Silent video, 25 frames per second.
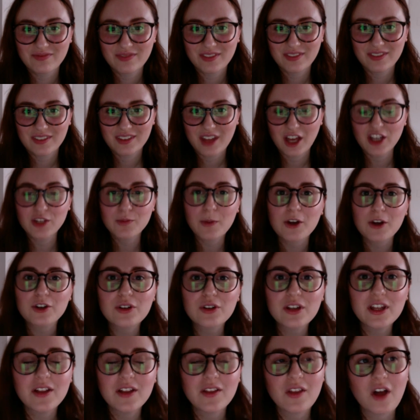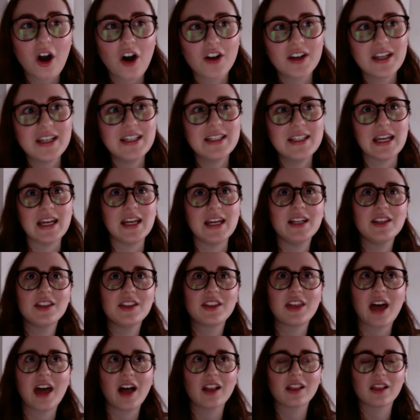Especially on a date
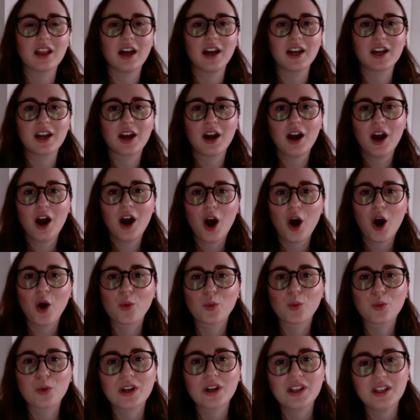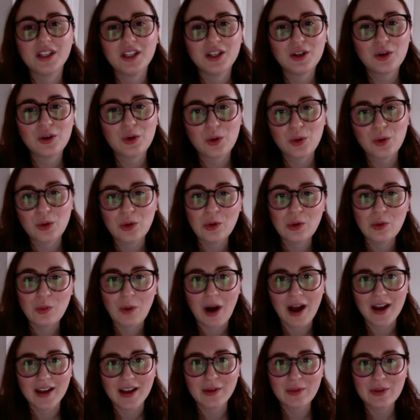that like a really cool
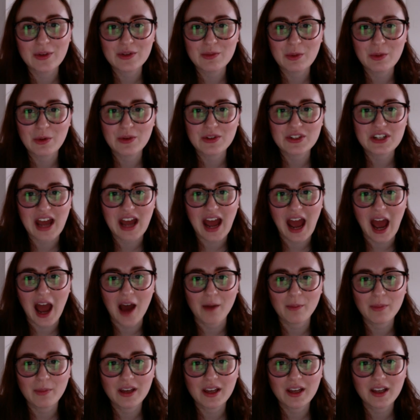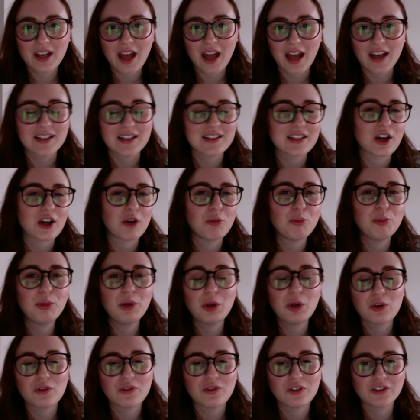wedding was supposed to happen, and it's like a
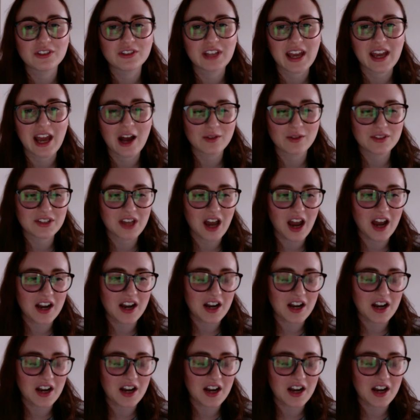beautiful day outside.